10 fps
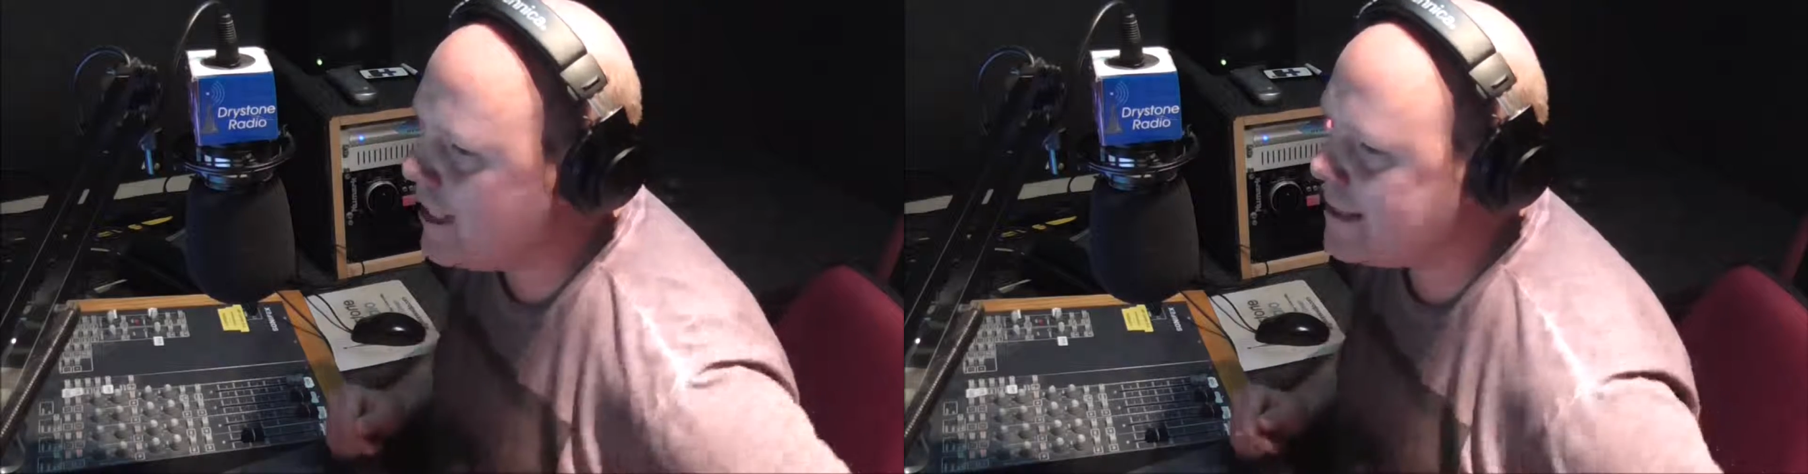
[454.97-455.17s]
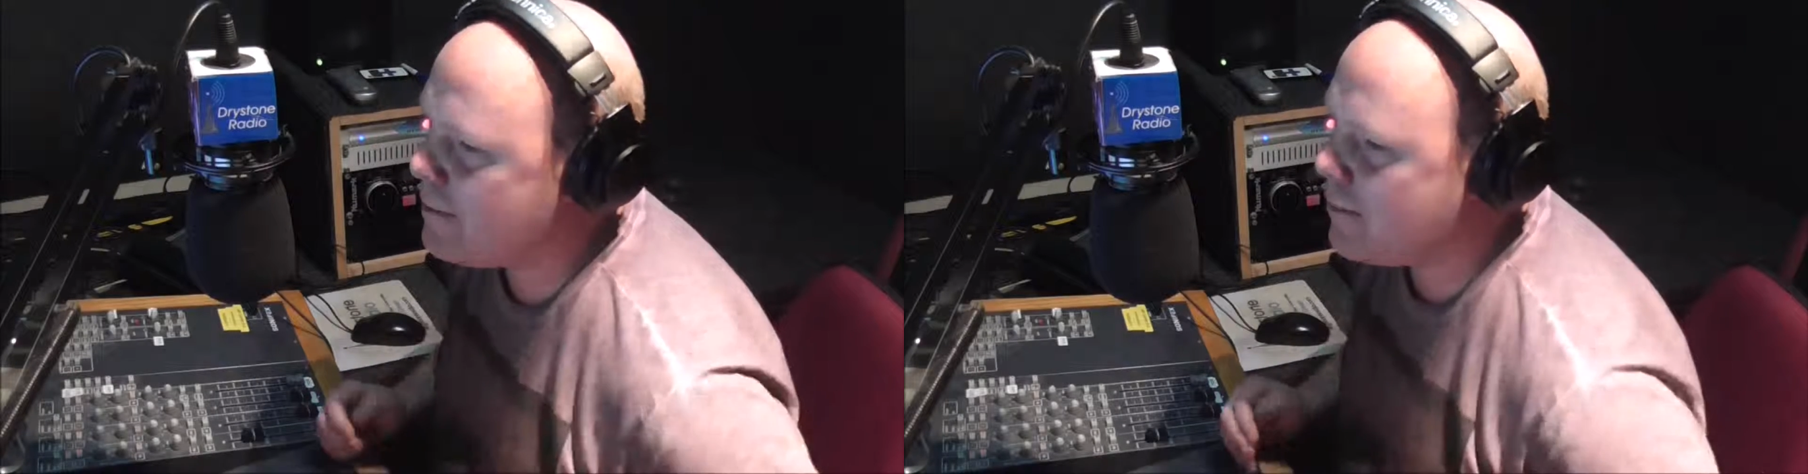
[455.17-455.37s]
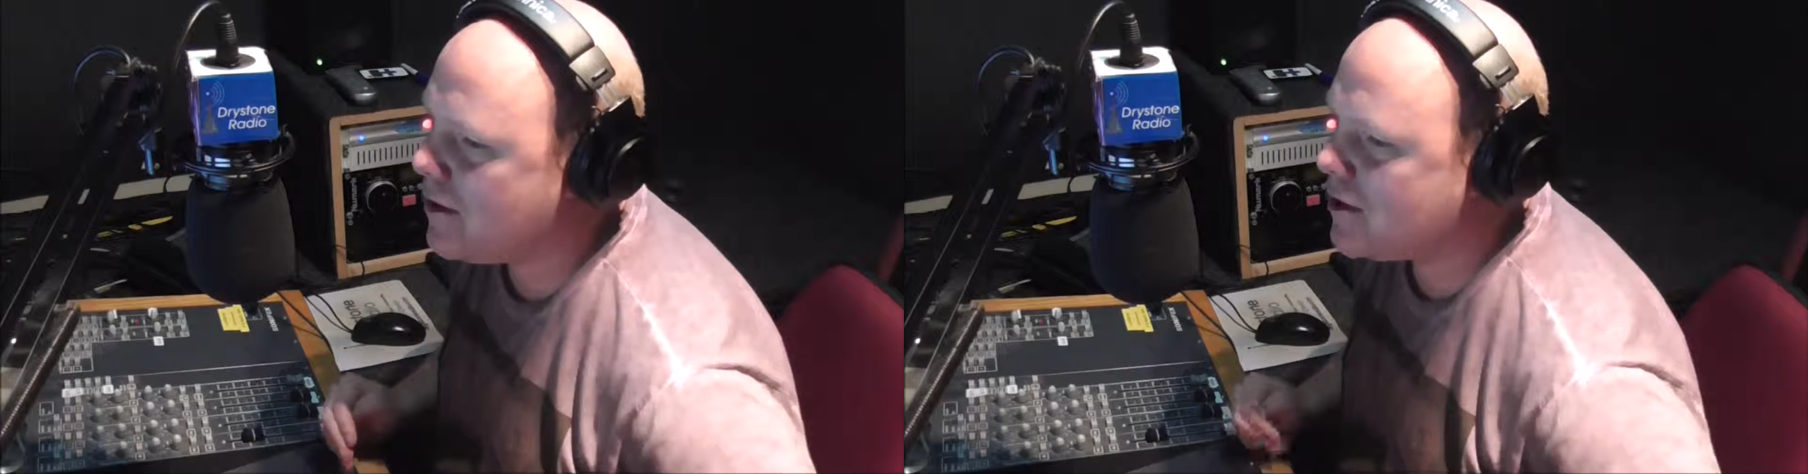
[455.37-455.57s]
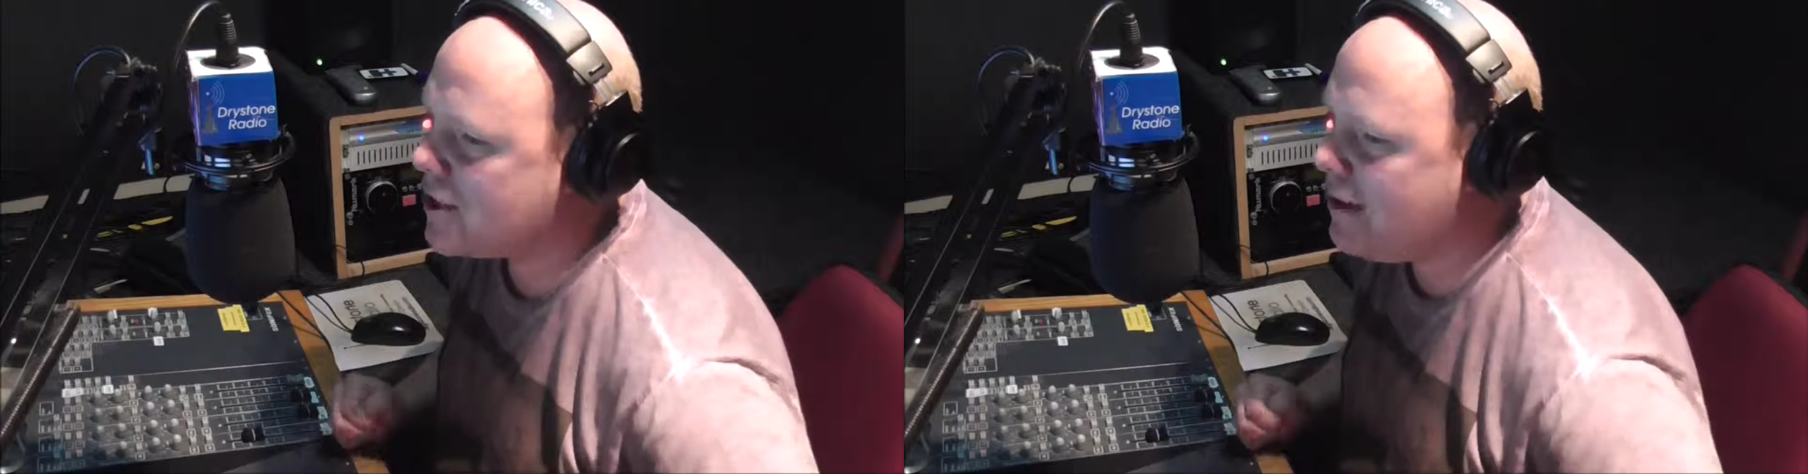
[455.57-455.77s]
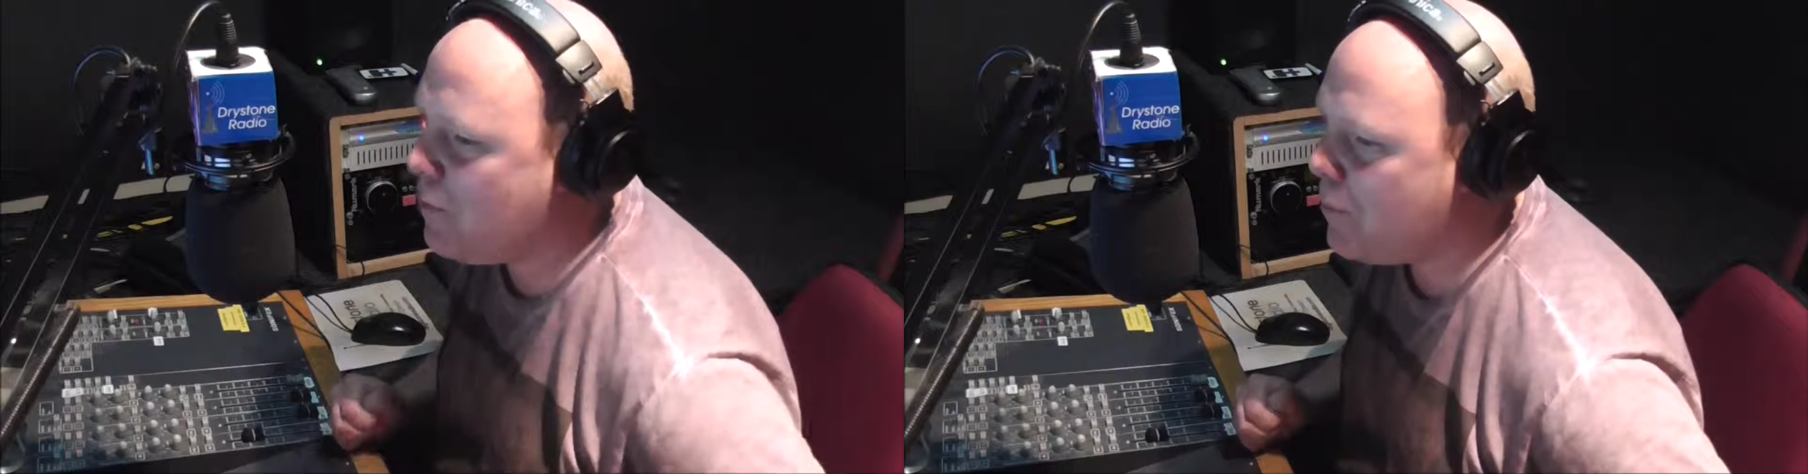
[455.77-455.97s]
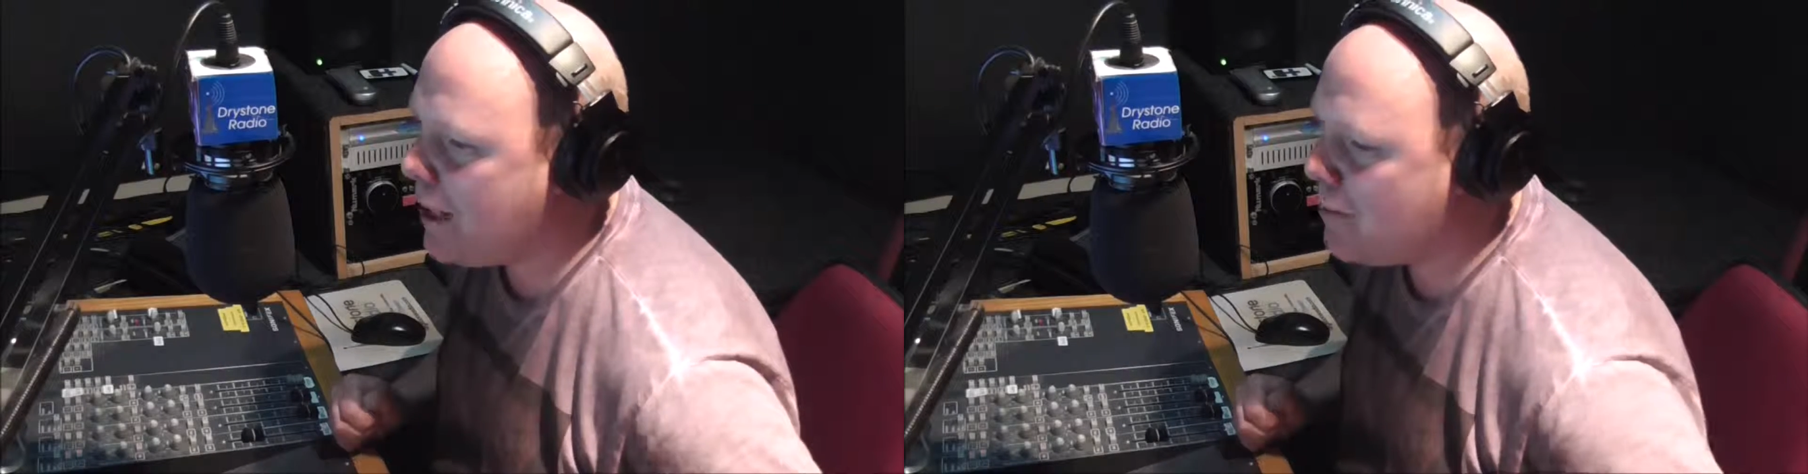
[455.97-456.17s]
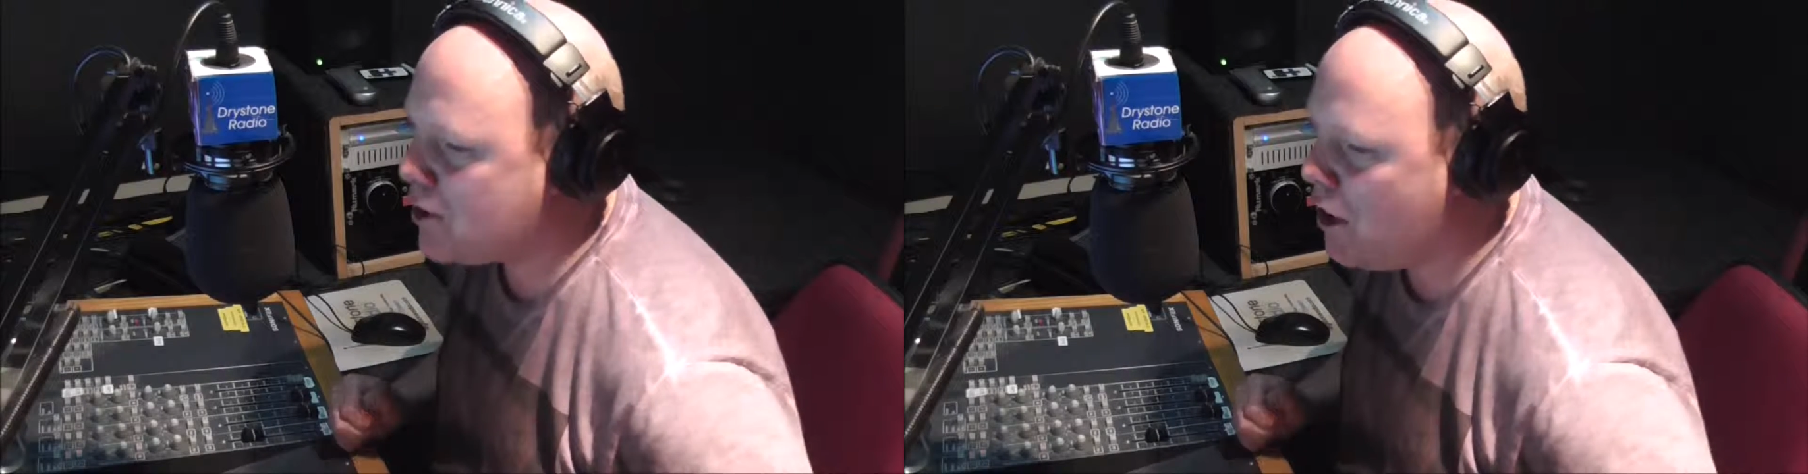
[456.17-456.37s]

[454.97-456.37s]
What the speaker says: September, 7 p.m.